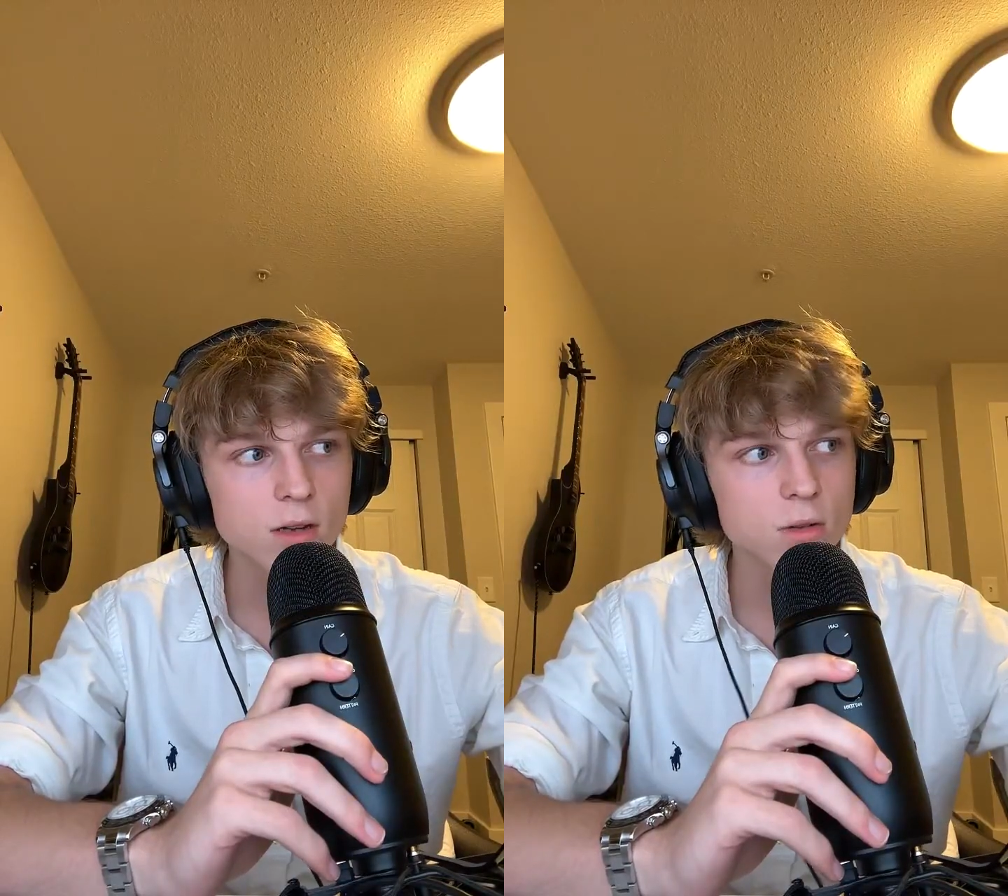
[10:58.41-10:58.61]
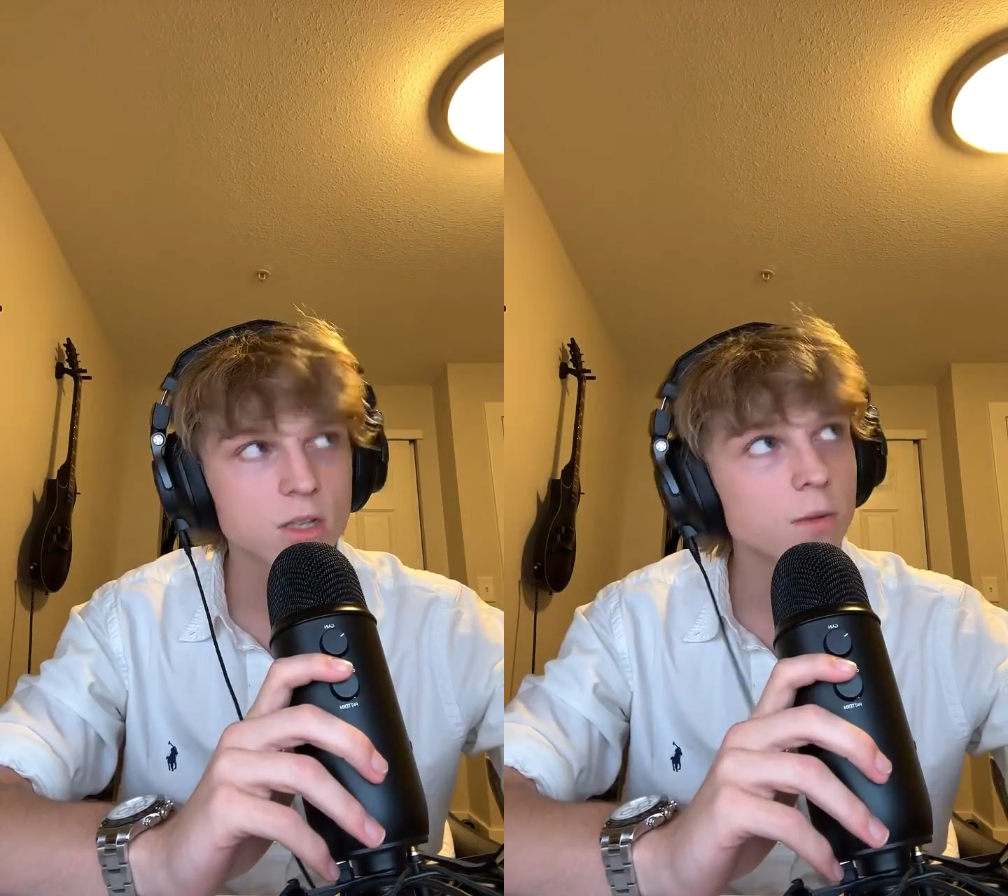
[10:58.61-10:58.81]

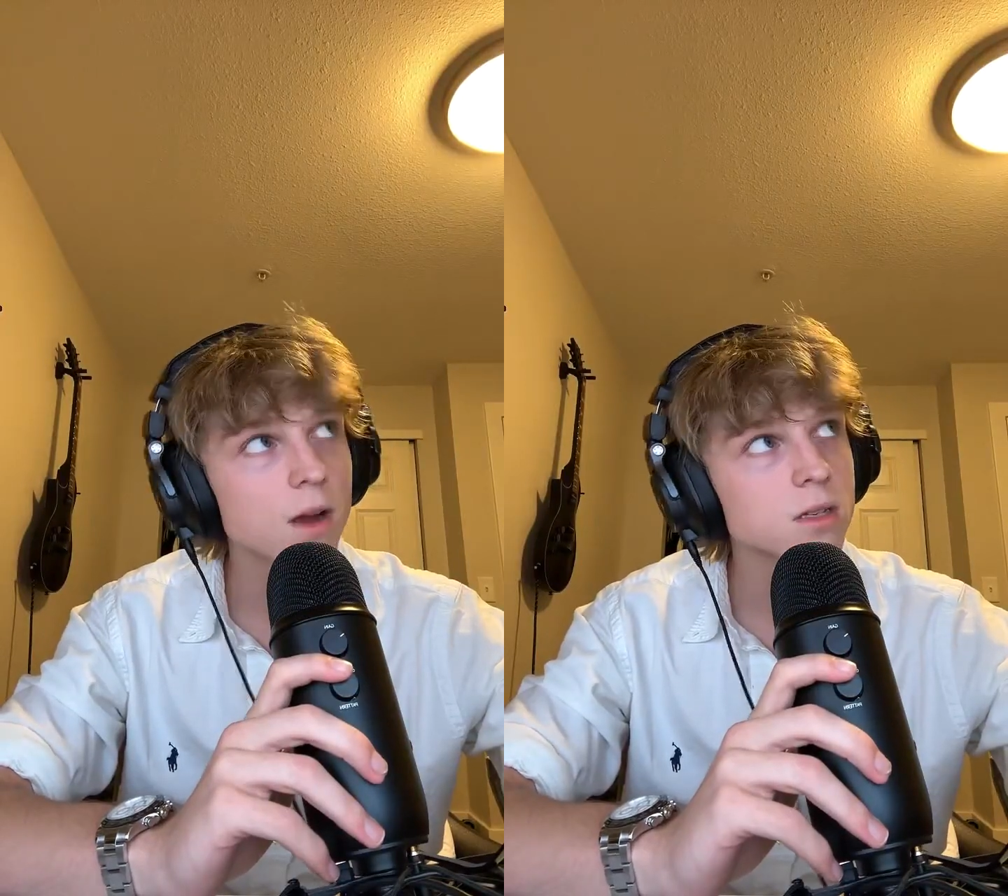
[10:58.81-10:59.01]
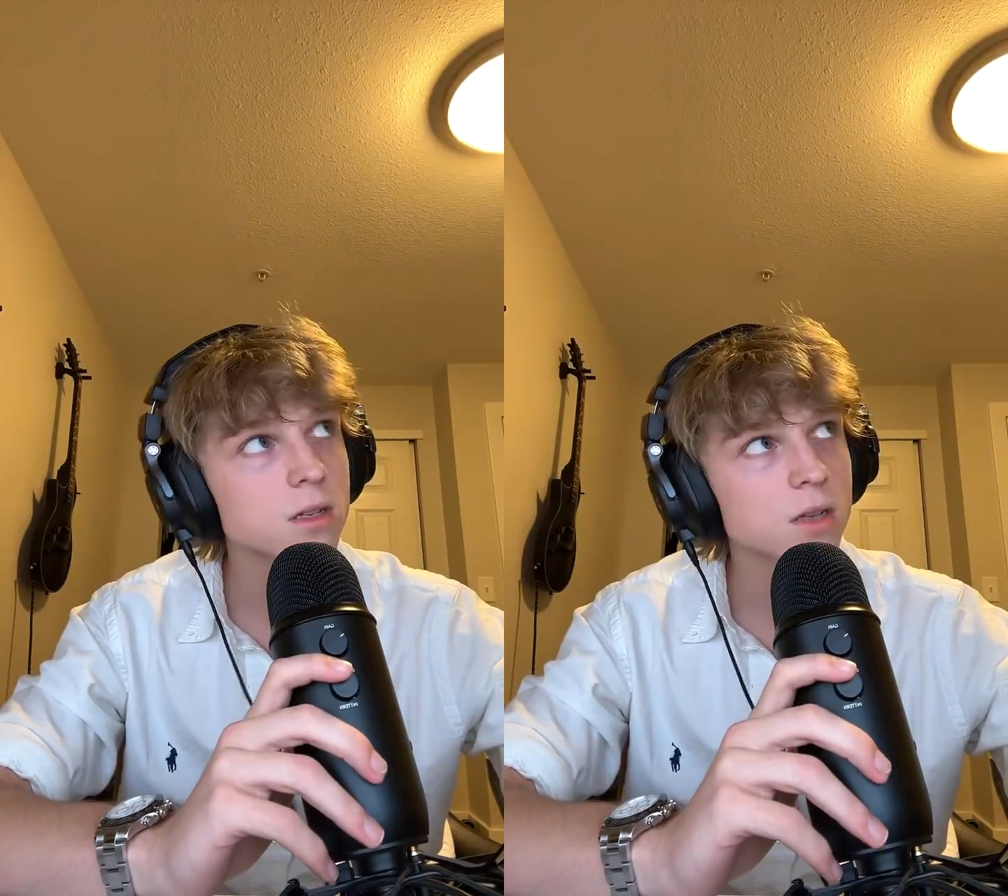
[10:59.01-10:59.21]
to
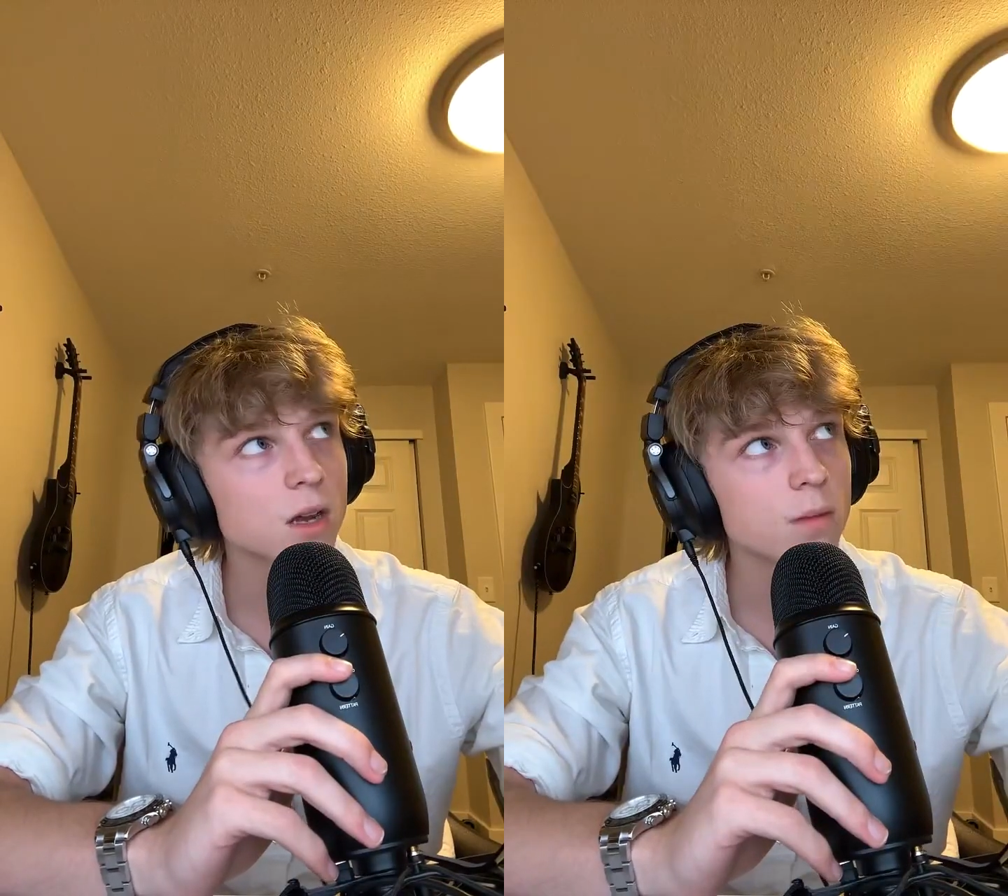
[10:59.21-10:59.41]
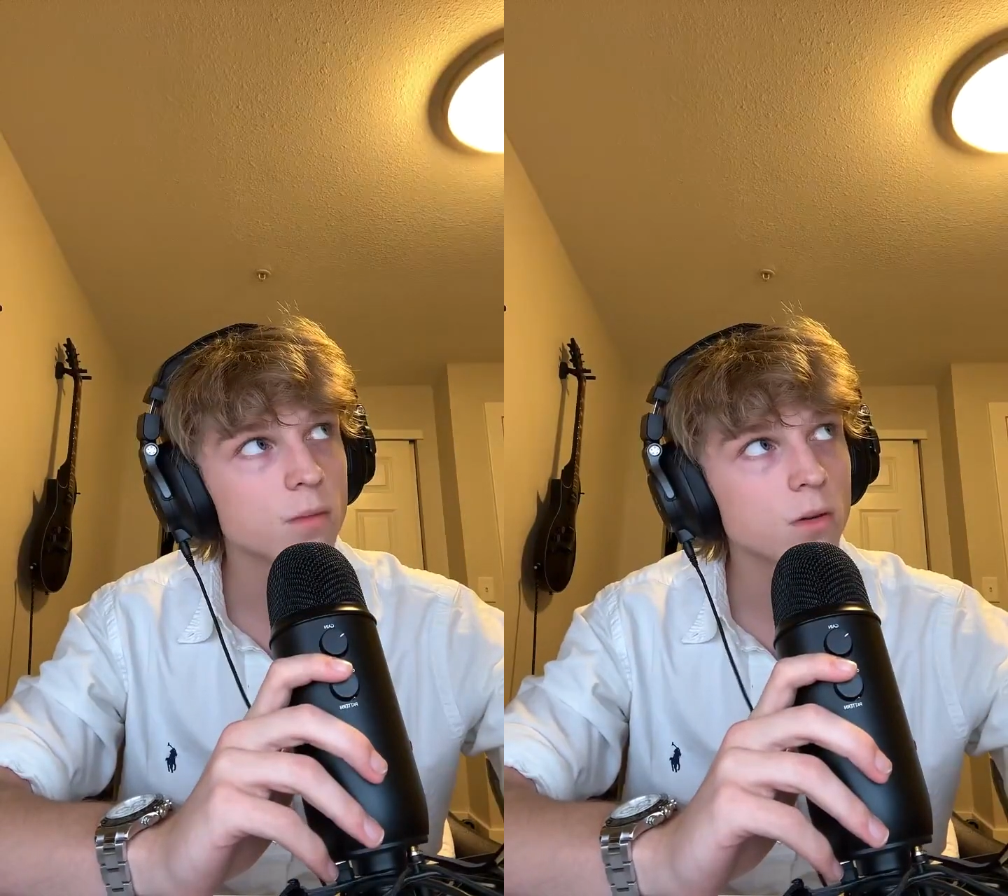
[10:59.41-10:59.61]
express is
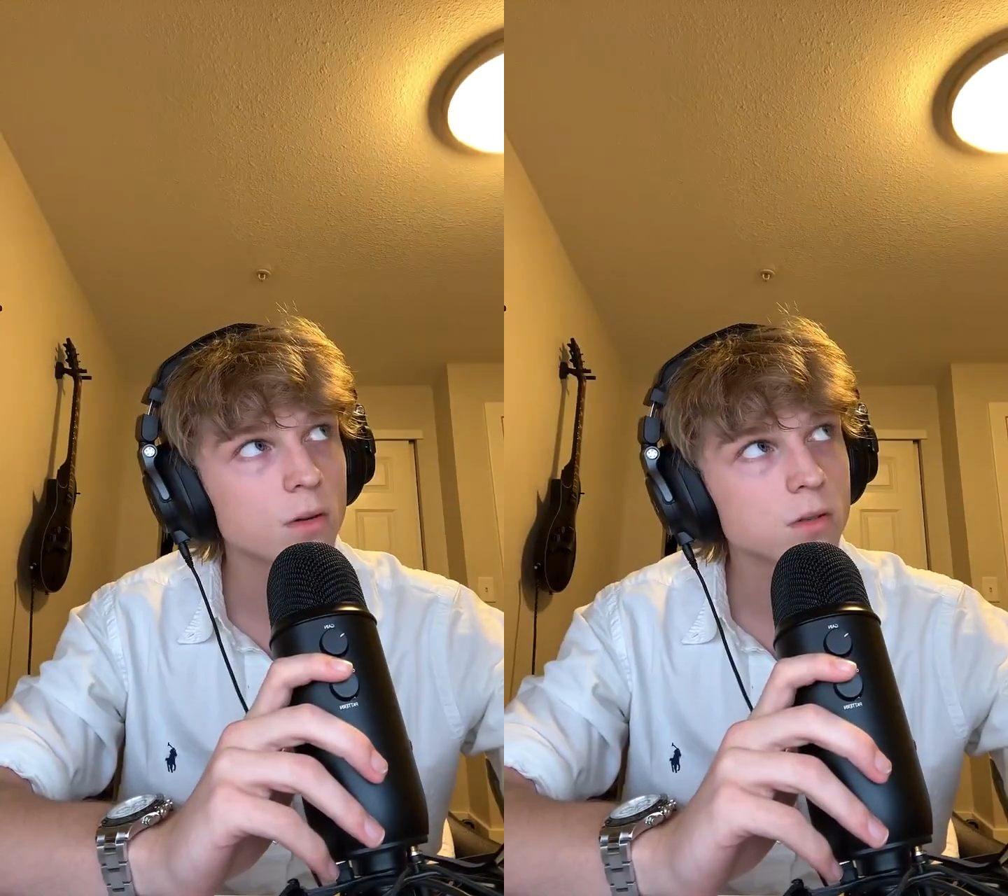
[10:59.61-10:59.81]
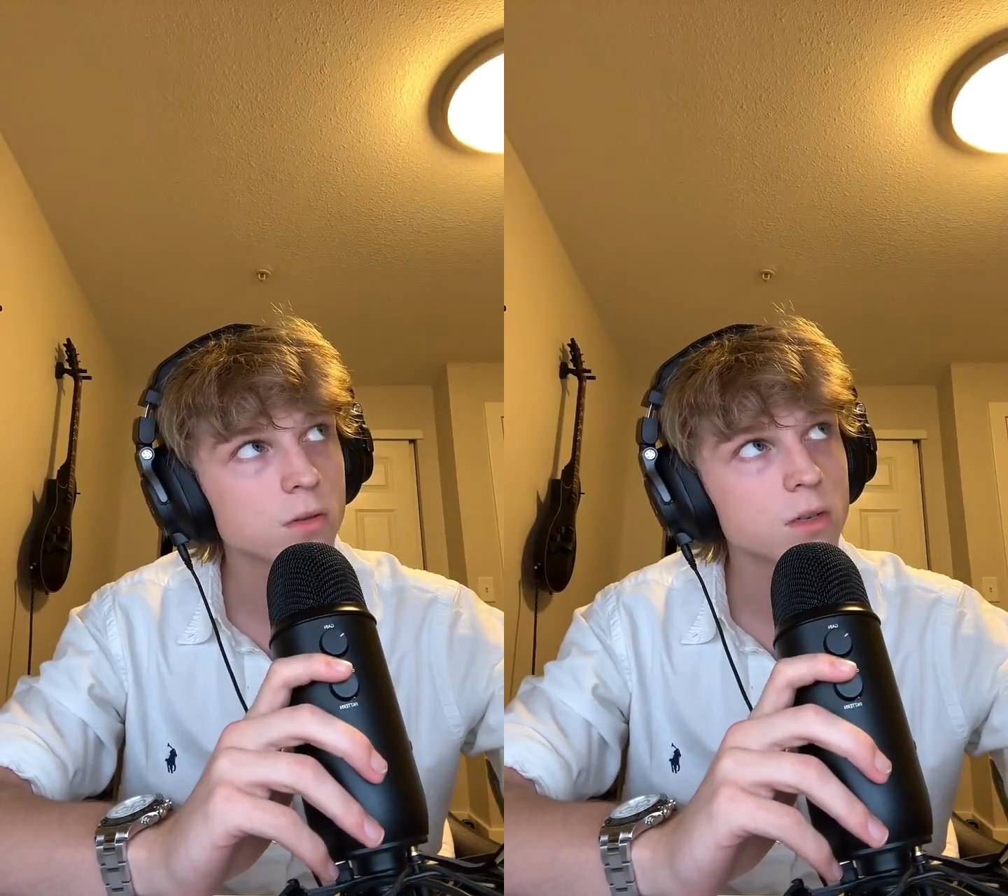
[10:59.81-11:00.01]
that I'm
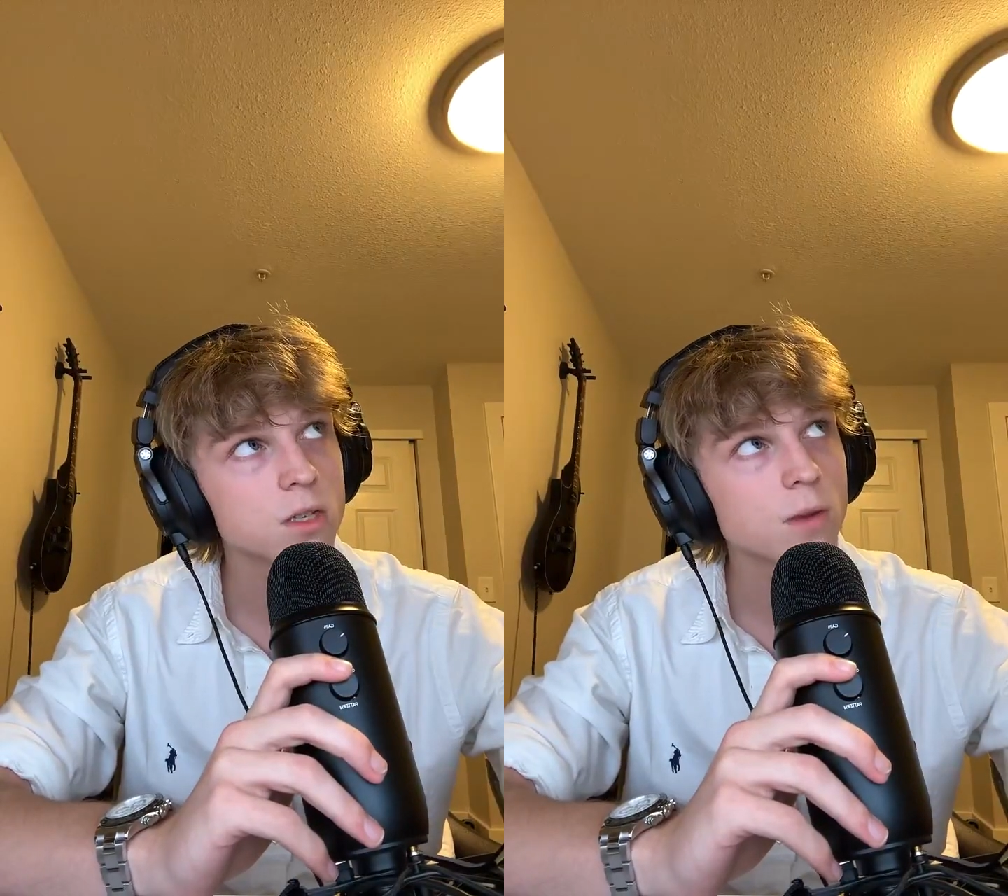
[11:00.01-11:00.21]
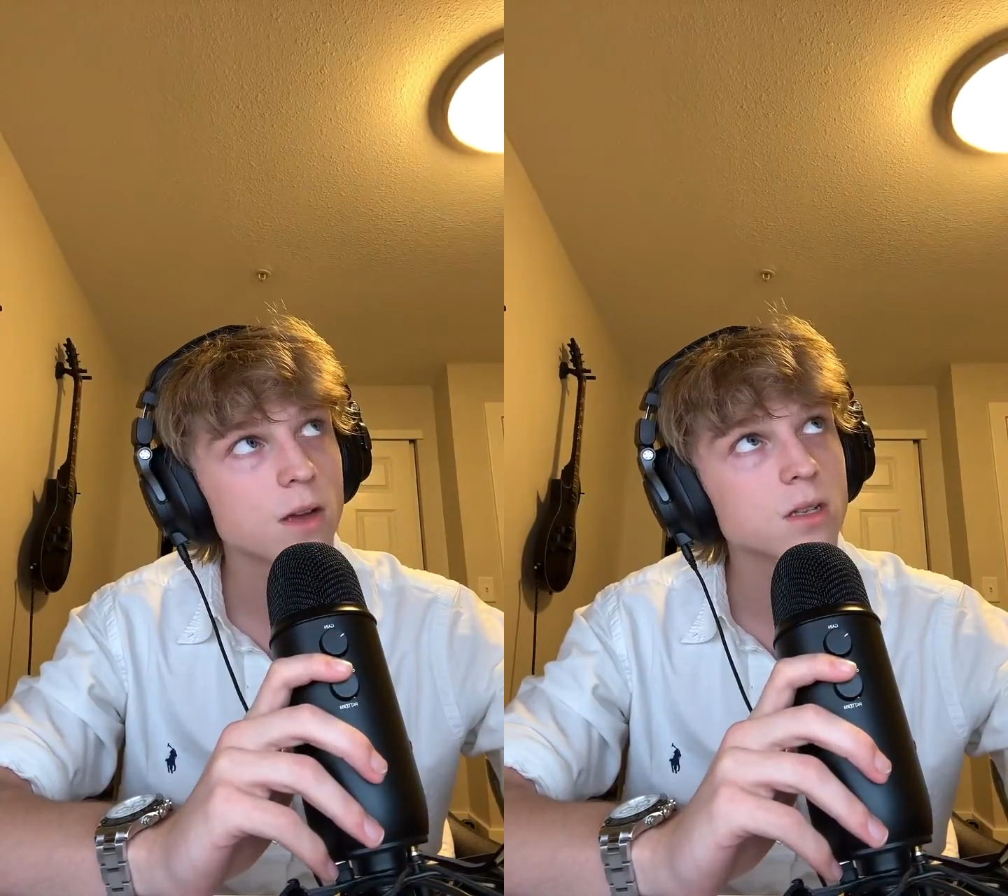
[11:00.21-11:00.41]
going to express